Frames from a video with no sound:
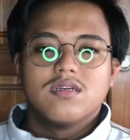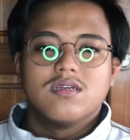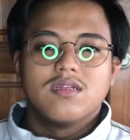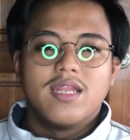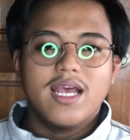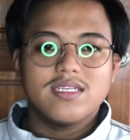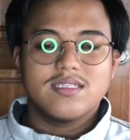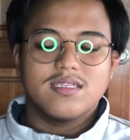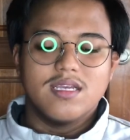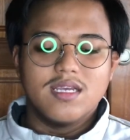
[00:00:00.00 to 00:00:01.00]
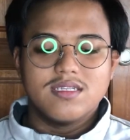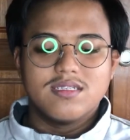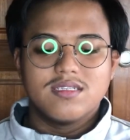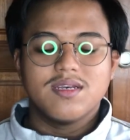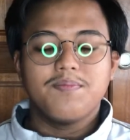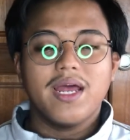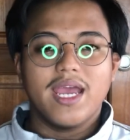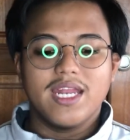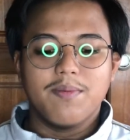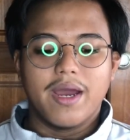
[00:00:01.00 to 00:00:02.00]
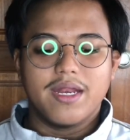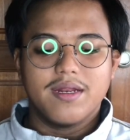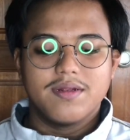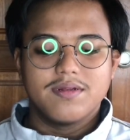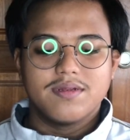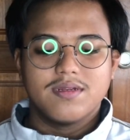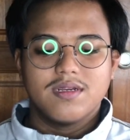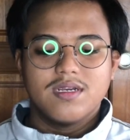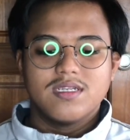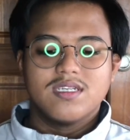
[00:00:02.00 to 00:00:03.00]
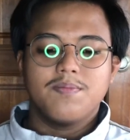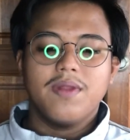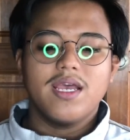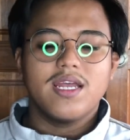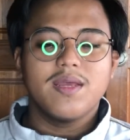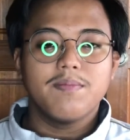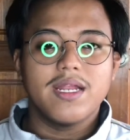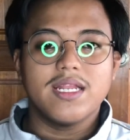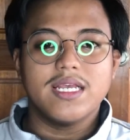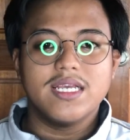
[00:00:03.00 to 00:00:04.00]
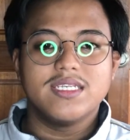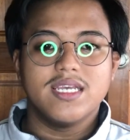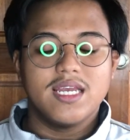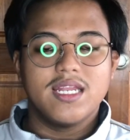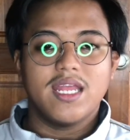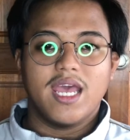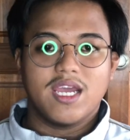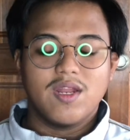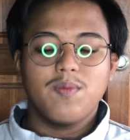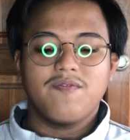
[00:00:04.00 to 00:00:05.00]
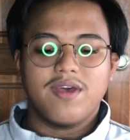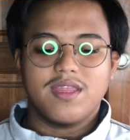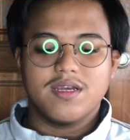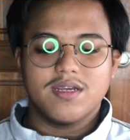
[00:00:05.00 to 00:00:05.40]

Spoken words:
Next is supply and demand. Supply and demand is an economic factor.